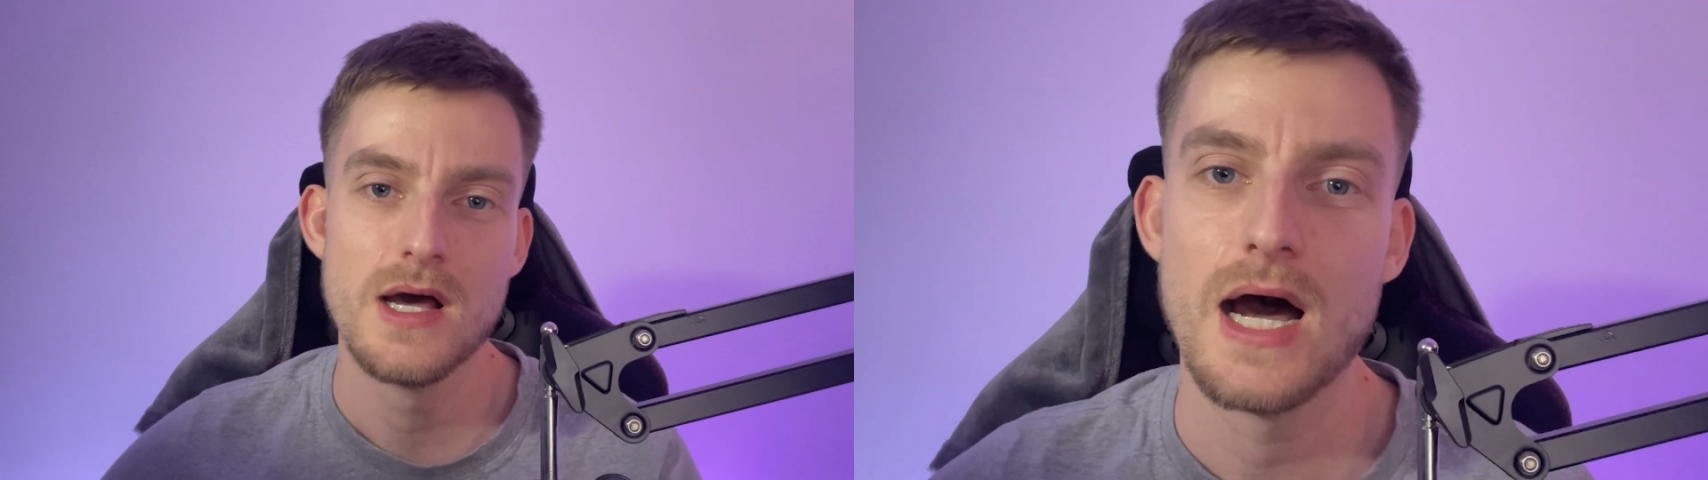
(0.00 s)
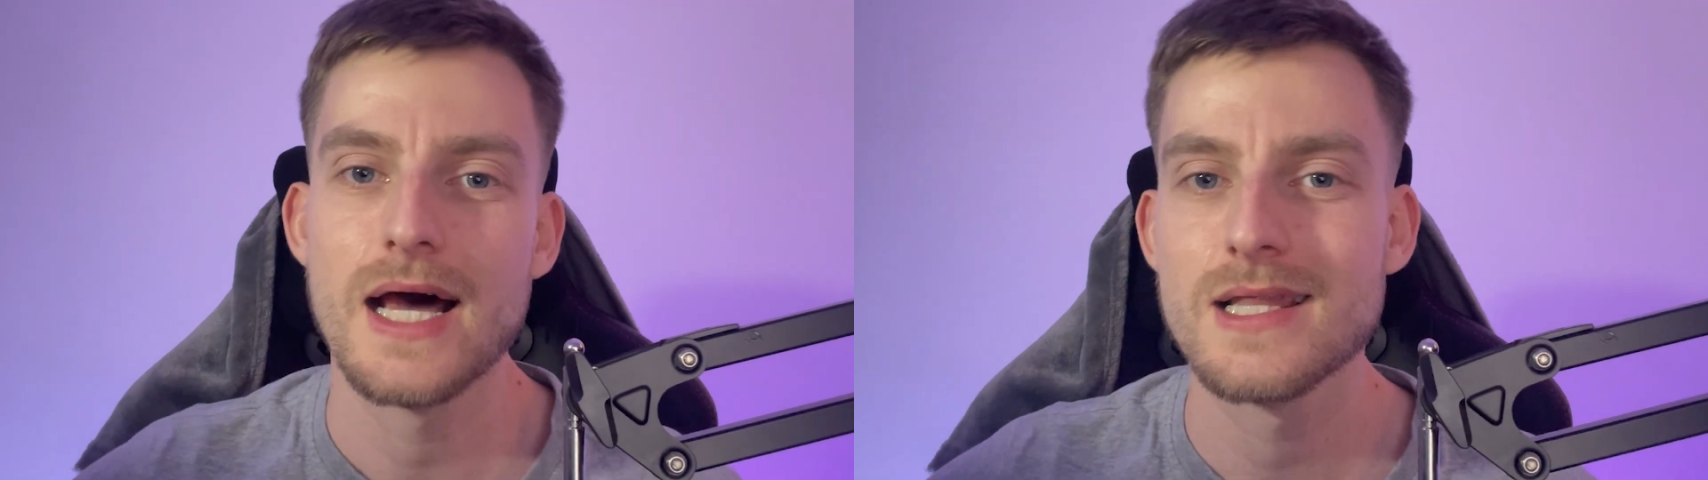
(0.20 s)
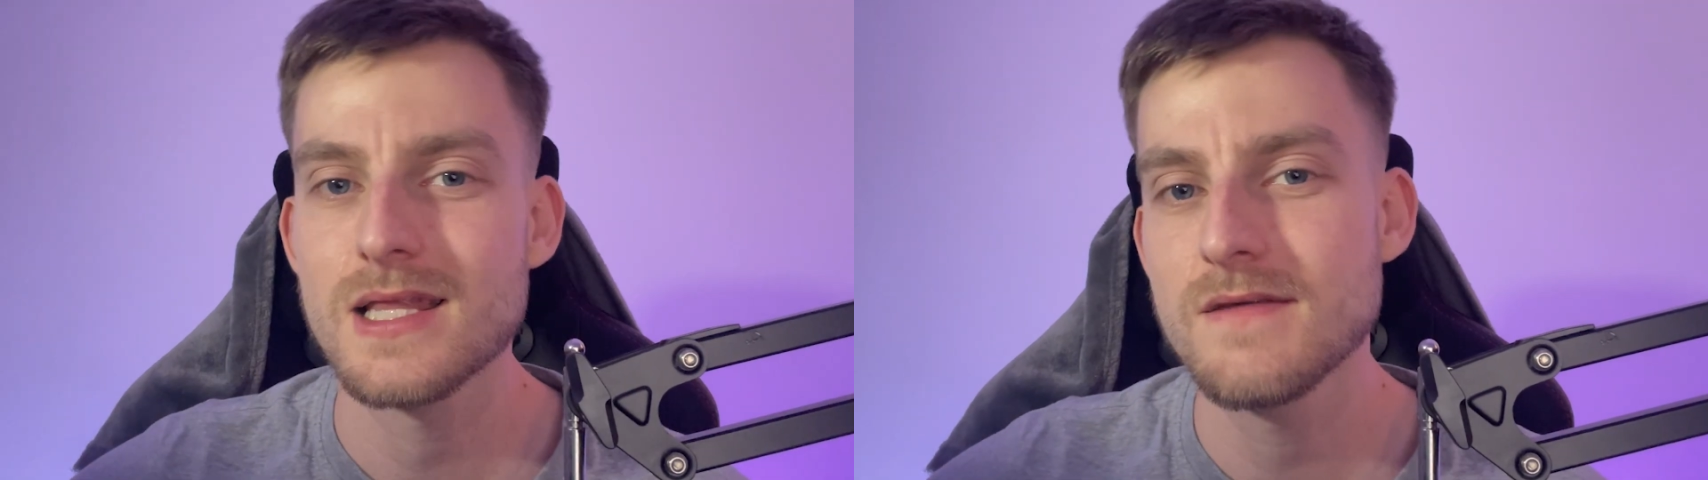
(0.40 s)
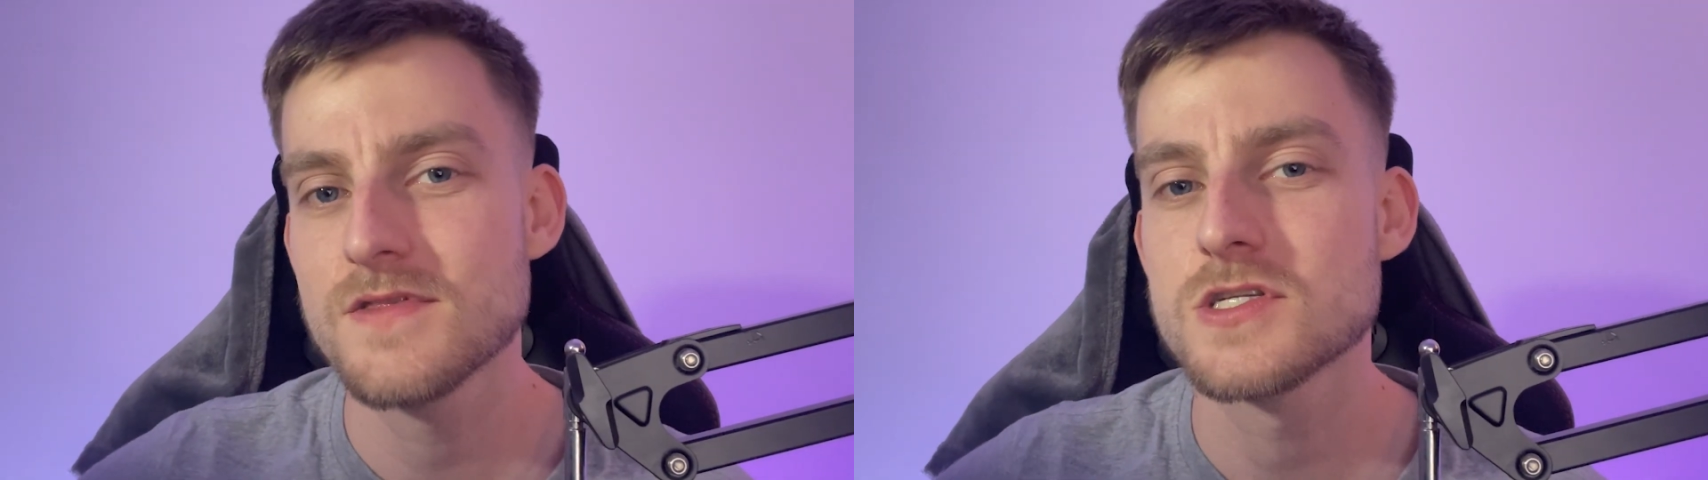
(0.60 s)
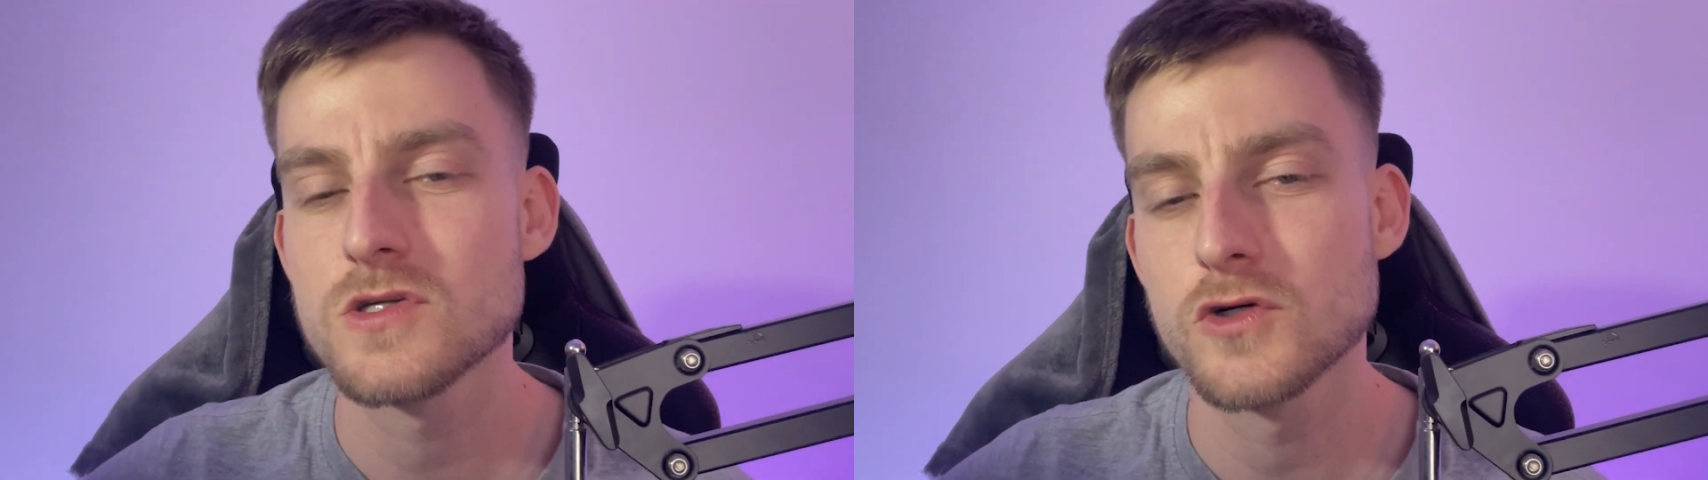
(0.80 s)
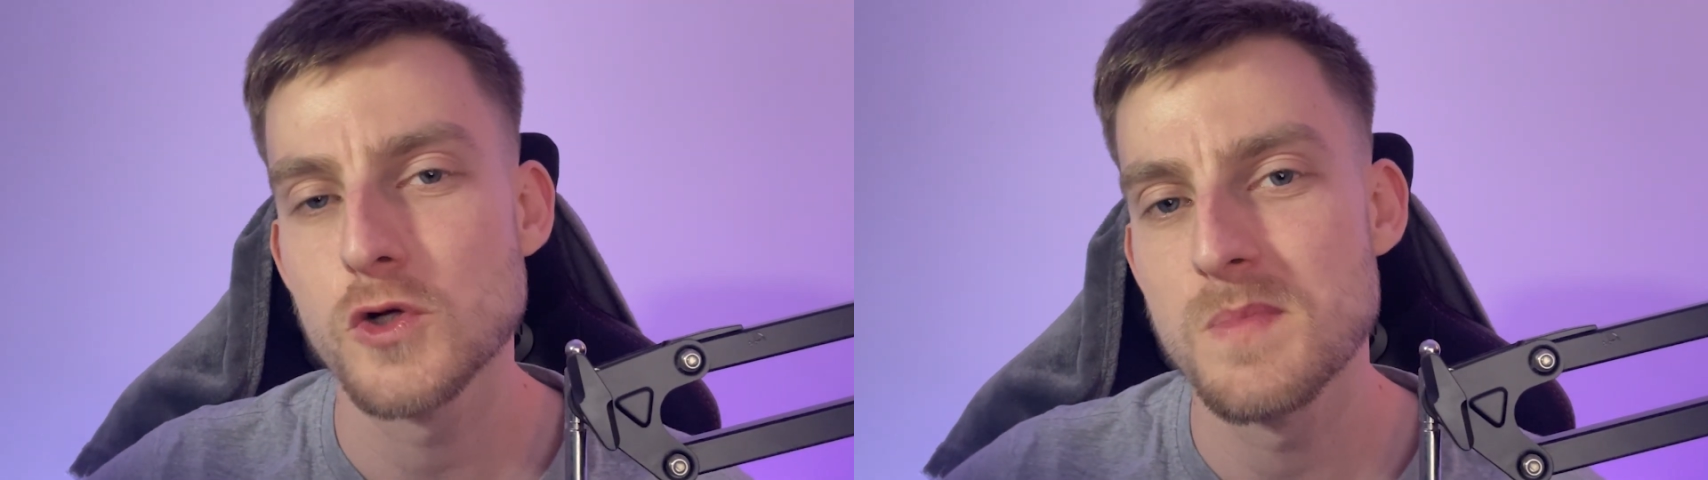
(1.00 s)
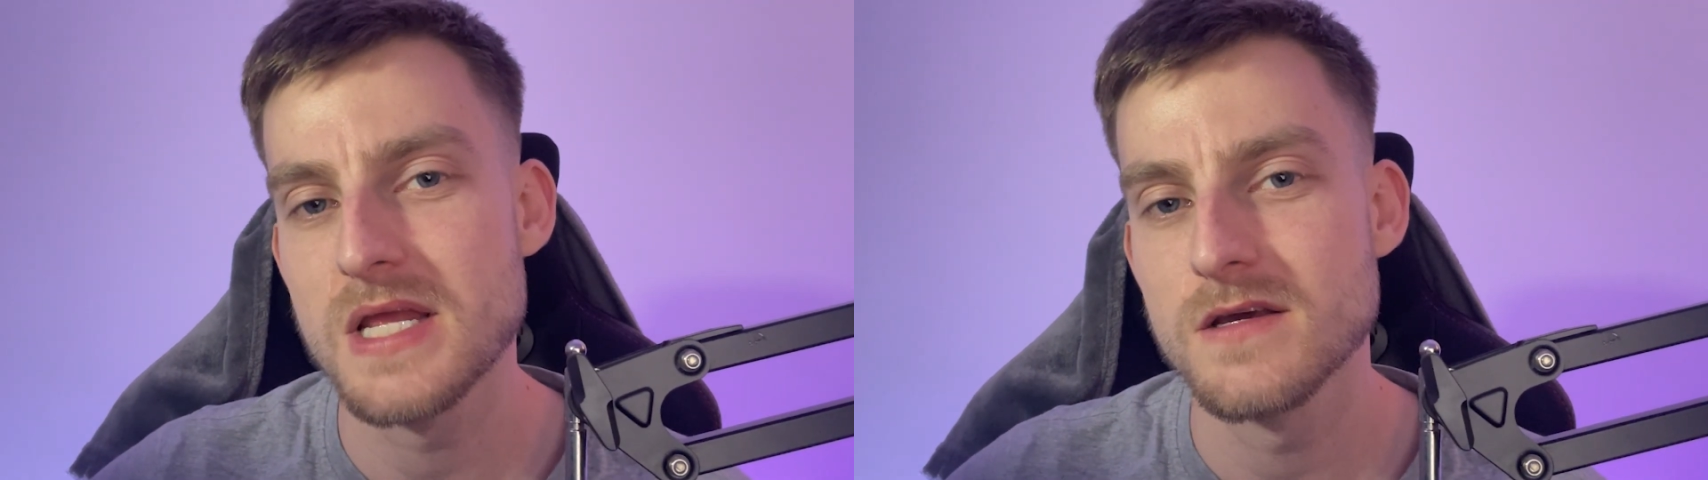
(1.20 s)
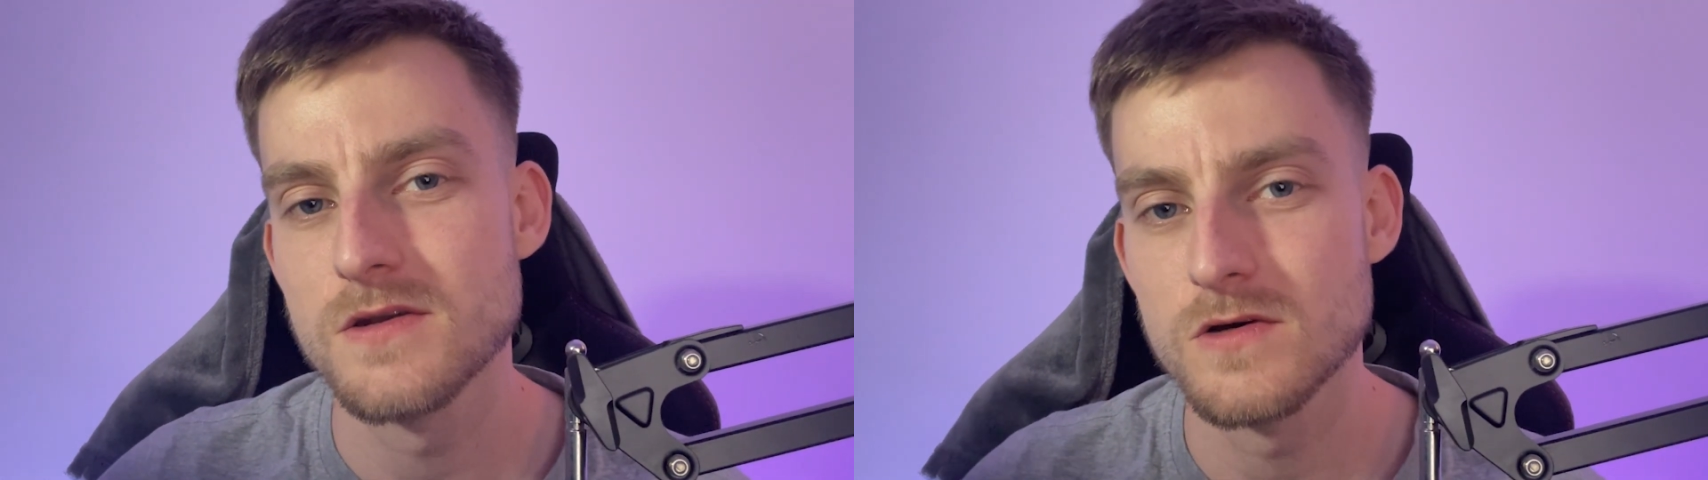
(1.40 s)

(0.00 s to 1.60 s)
and leave the social media